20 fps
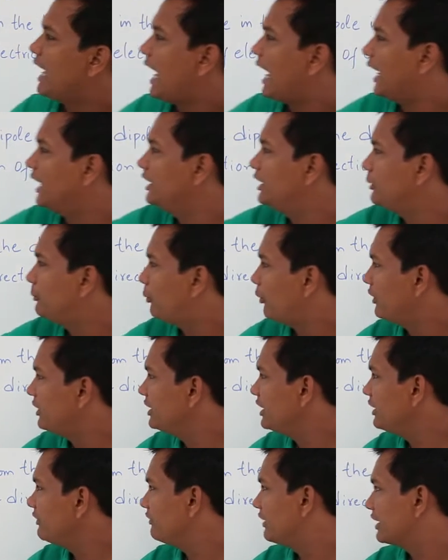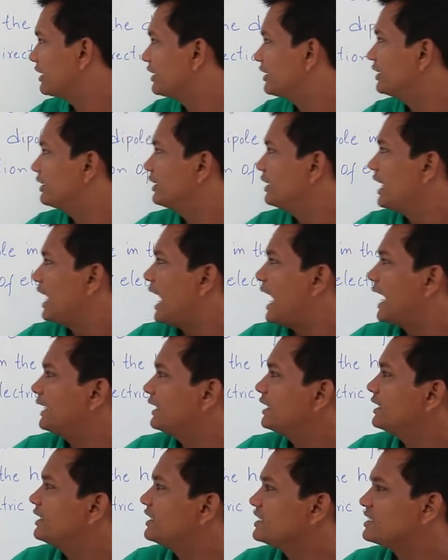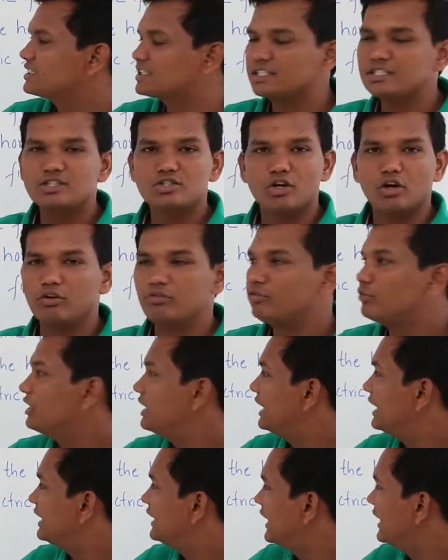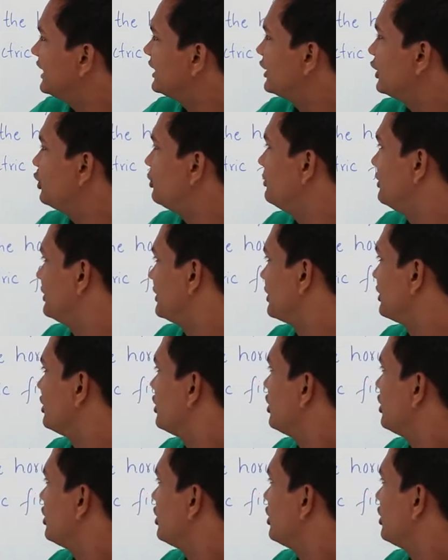and the Poynting vector at a distance of 10 kilometer